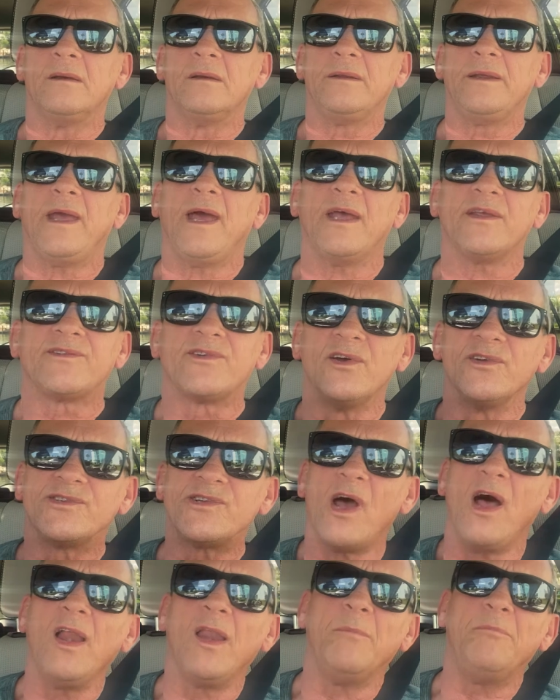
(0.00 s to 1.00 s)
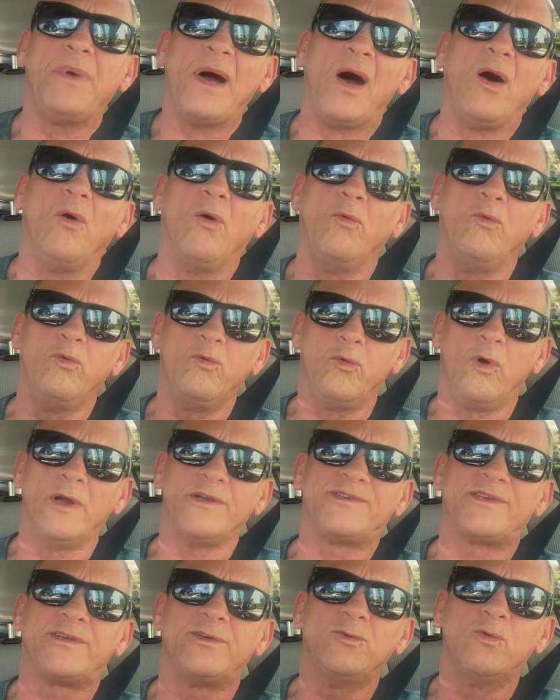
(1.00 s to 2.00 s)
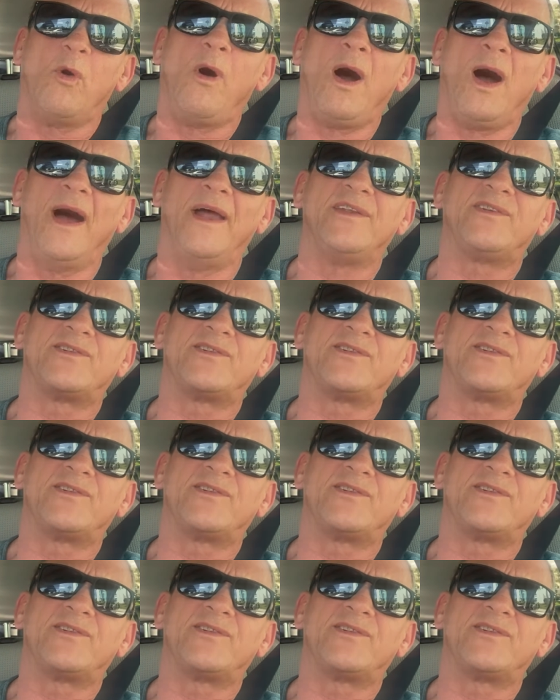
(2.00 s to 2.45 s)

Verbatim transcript: Yeah, so it's all about what you want.